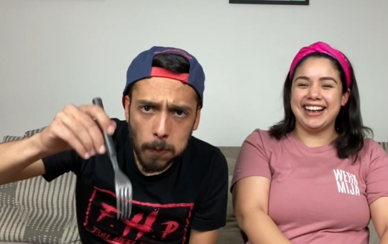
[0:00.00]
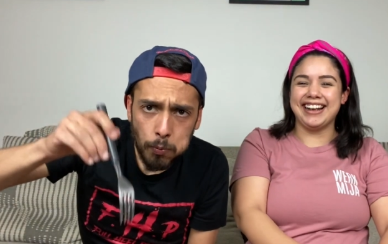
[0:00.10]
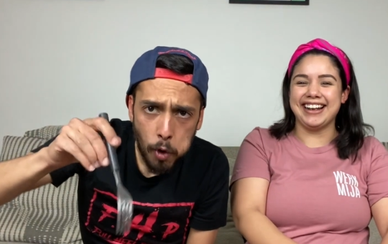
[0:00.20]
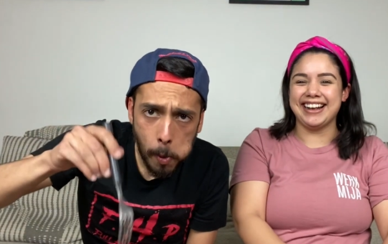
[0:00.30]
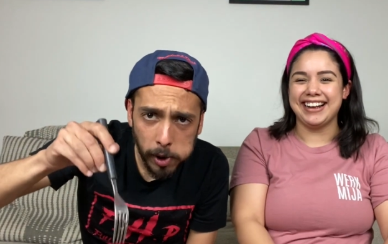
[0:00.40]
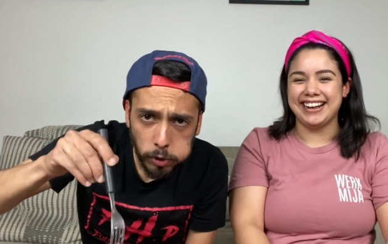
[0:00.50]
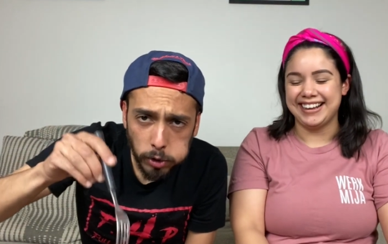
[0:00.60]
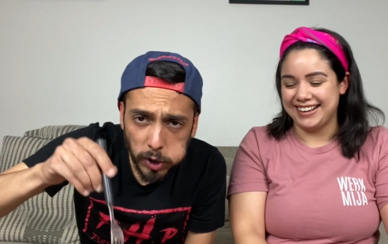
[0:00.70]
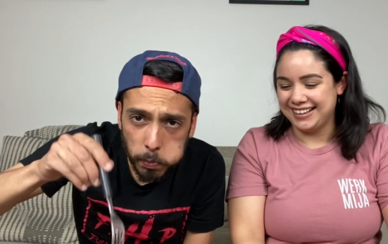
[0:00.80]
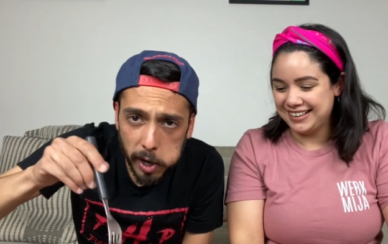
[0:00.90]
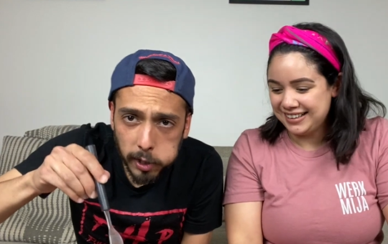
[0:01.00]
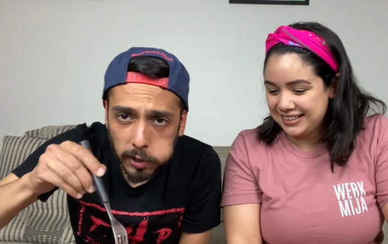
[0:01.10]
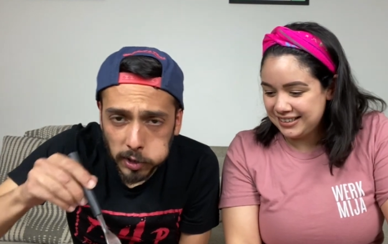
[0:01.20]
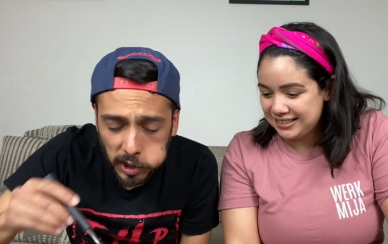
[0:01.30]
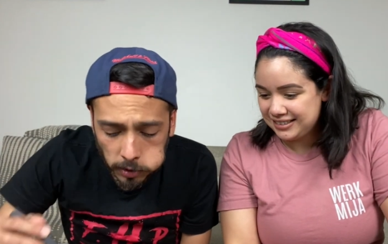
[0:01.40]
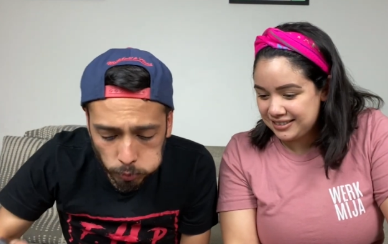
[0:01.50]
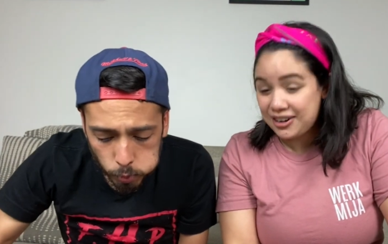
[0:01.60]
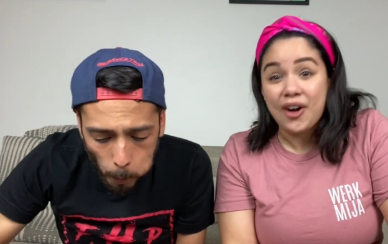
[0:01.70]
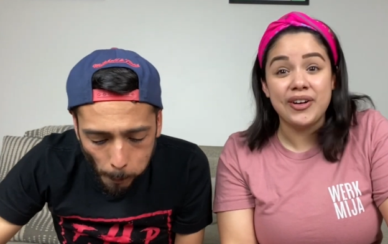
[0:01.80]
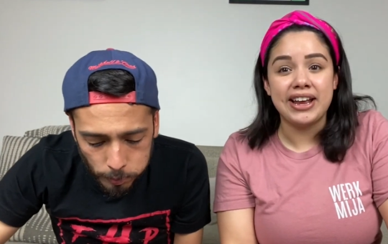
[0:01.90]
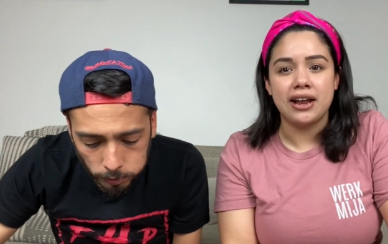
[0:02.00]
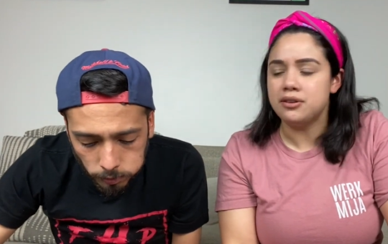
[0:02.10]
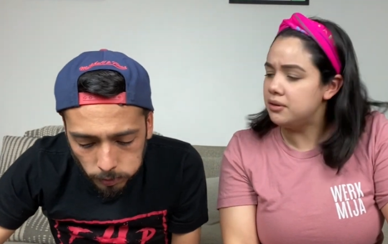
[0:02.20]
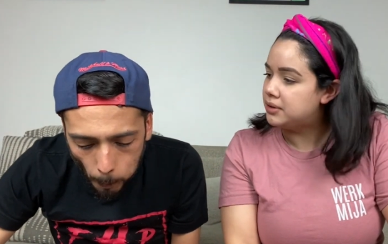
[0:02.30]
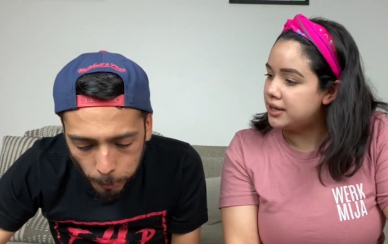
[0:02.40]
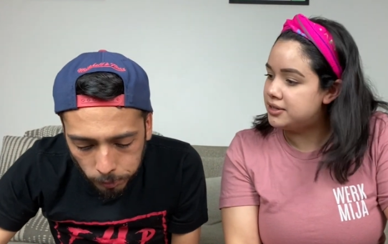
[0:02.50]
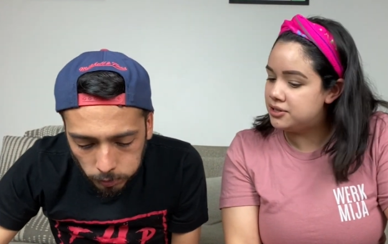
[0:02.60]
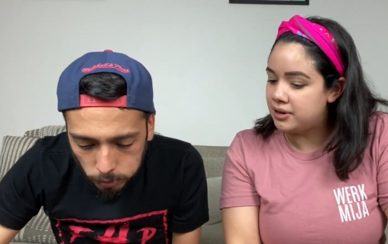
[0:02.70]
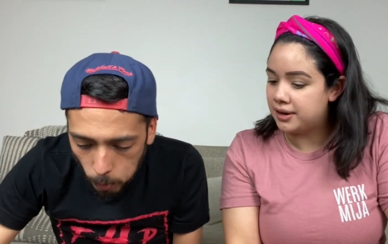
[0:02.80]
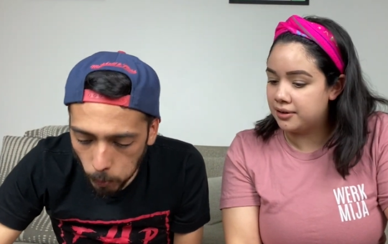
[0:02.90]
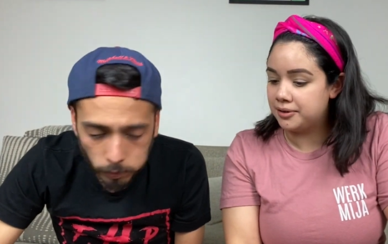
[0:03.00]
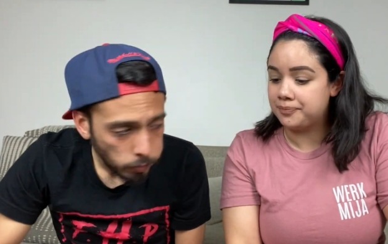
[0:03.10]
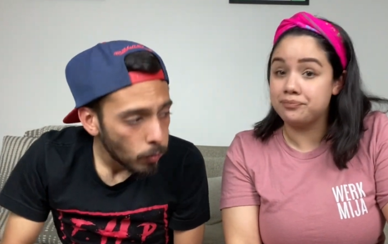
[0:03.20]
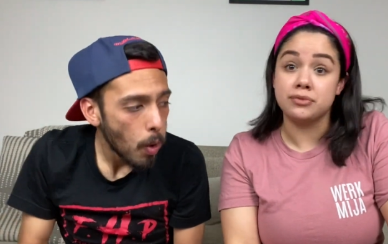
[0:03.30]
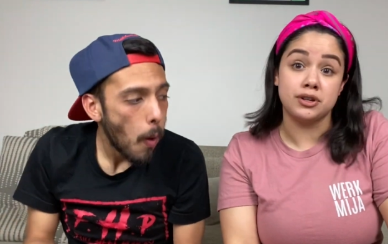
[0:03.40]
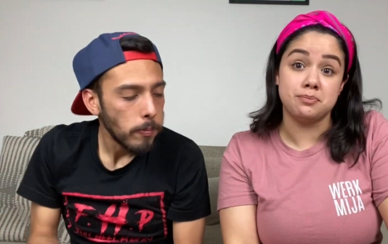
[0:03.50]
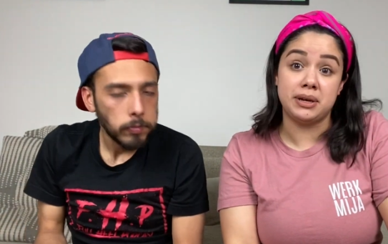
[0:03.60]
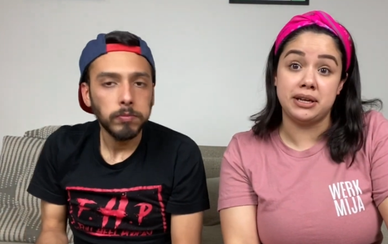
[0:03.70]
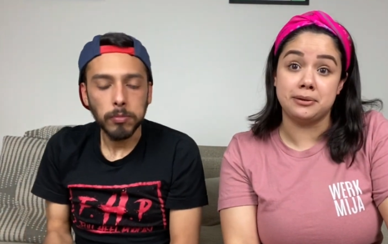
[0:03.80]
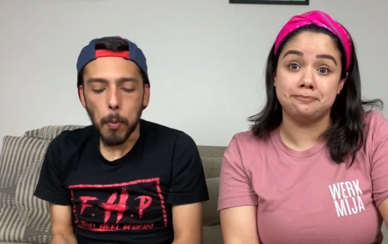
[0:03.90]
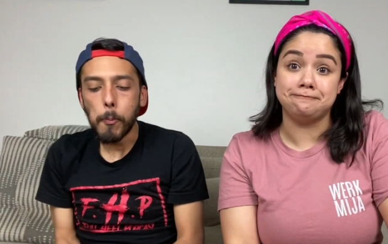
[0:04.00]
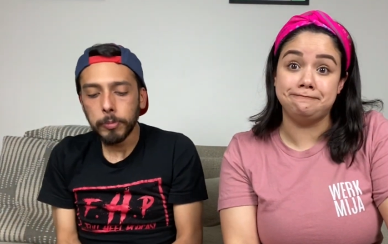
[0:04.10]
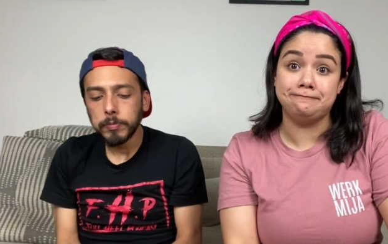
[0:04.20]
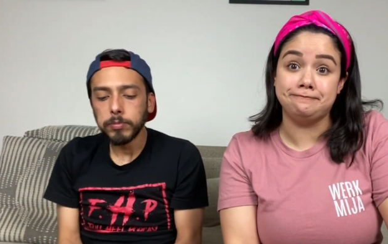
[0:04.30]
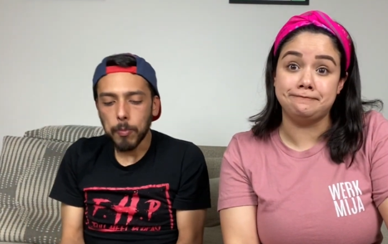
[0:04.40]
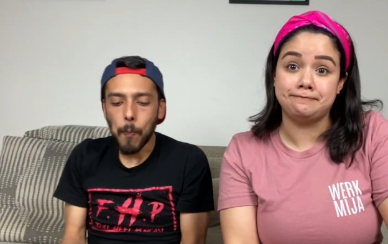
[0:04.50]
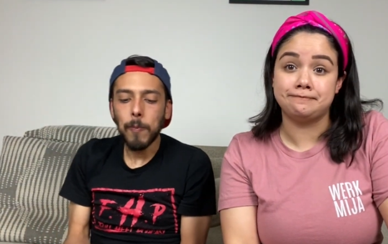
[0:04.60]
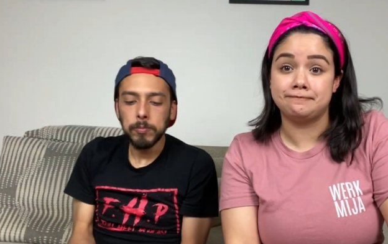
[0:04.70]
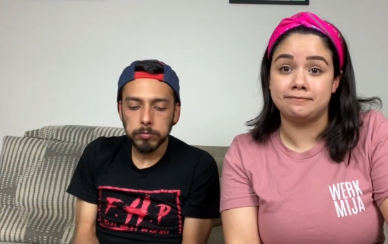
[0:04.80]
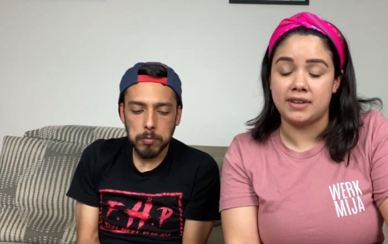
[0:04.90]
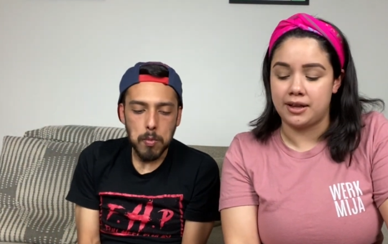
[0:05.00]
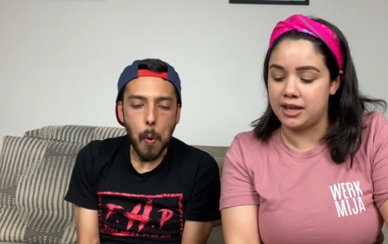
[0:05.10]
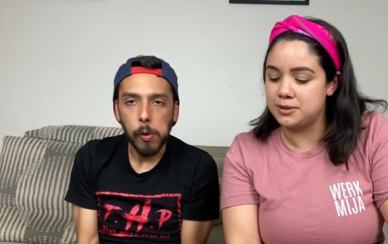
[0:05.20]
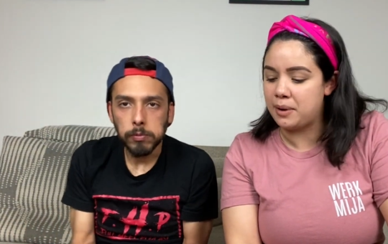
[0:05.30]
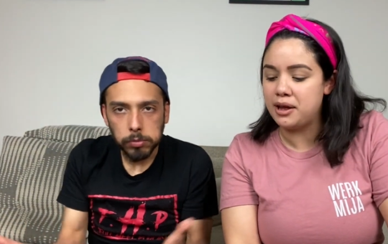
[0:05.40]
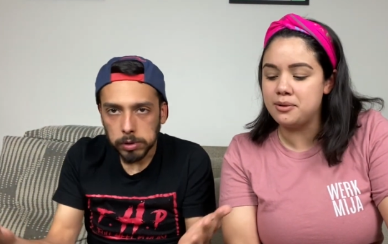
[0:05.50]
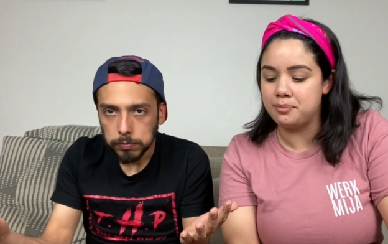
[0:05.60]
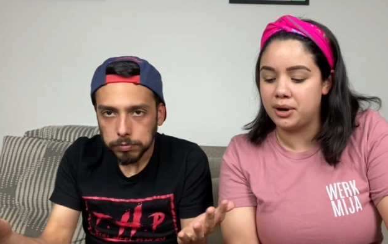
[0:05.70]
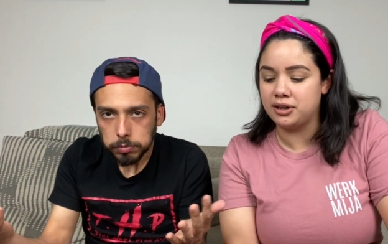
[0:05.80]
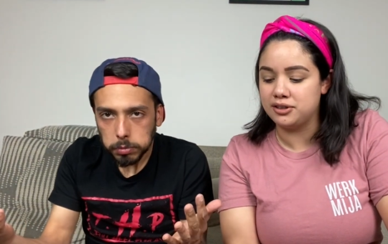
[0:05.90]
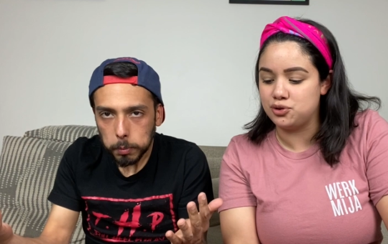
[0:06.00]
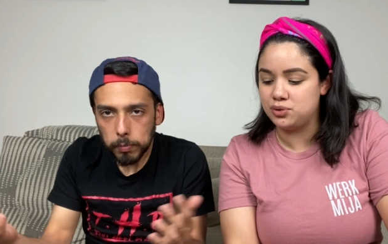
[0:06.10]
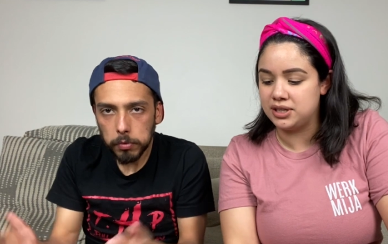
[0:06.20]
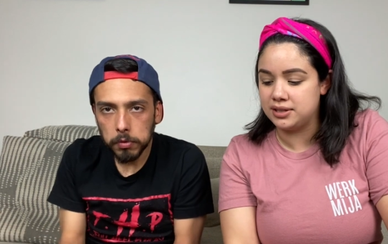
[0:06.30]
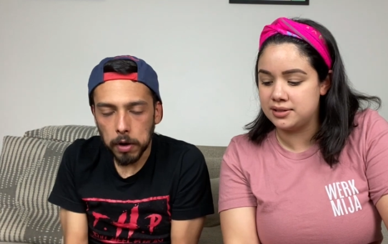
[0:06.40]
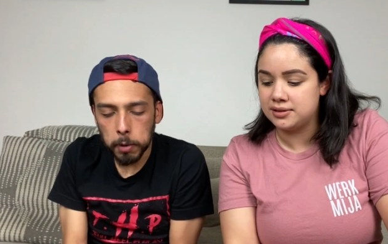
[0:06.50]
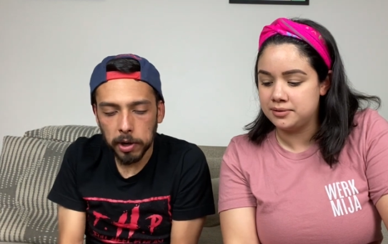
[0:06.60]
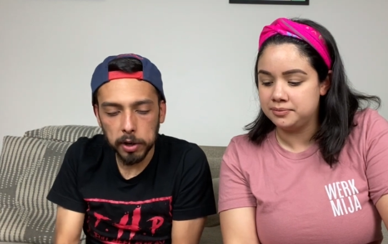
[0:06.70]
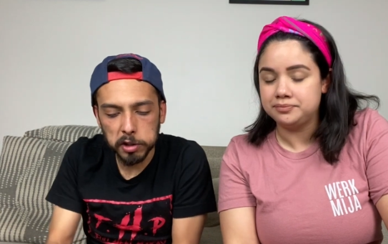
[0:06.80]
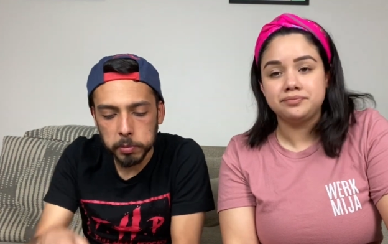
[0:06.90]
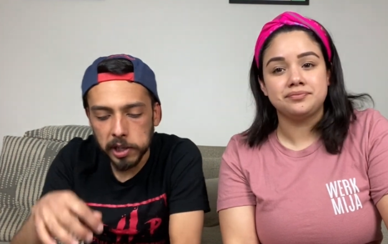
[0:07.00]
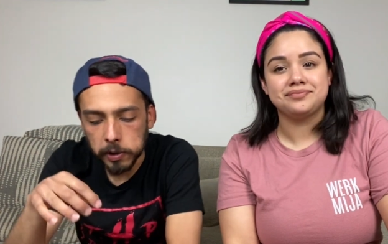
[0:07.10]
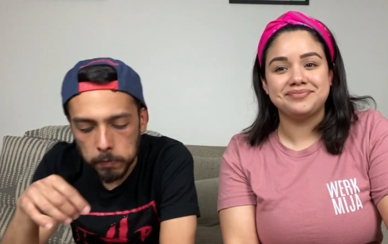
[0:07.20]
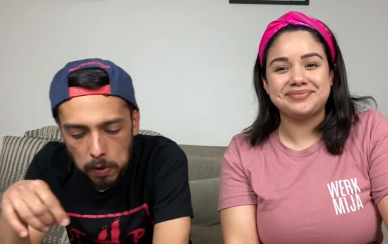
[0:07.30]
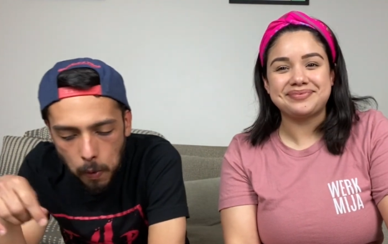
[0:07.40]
Speaker 1: Did I mention there's bacon in here?
Speaker 2: Oh yeah, no, did you? I don't know. There's bacon. It's probably part of the juiciness.
Speaker 1: Everybody loves bacon.